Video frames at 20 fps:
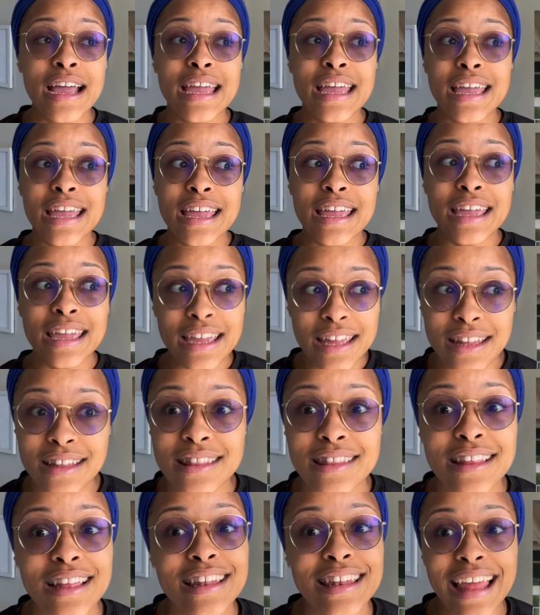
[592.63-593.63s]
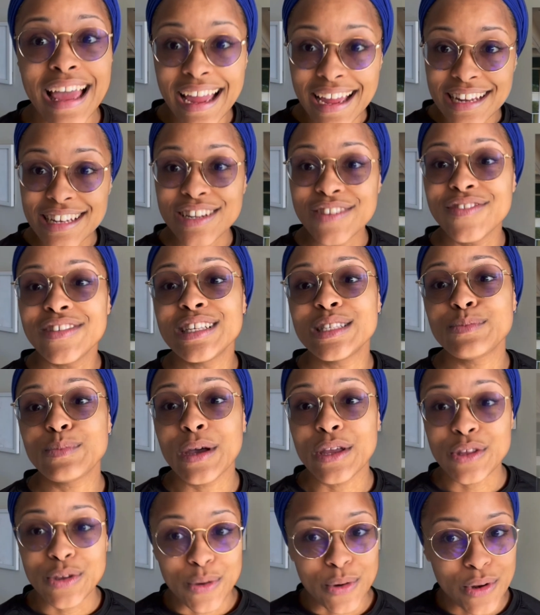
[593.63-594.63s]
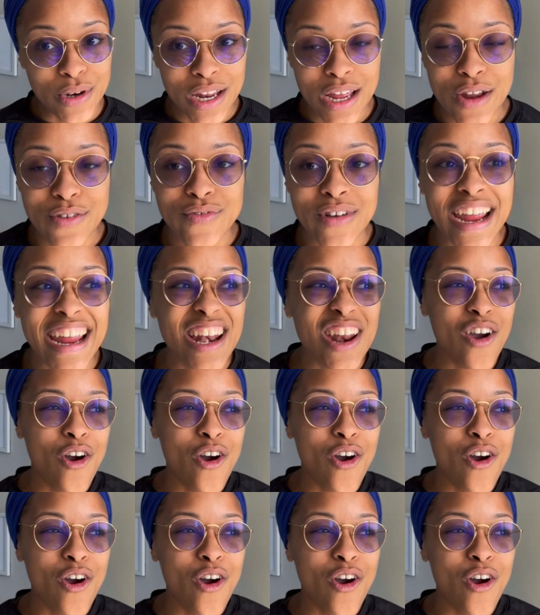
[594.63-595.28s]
in the land of Hispaniola, right?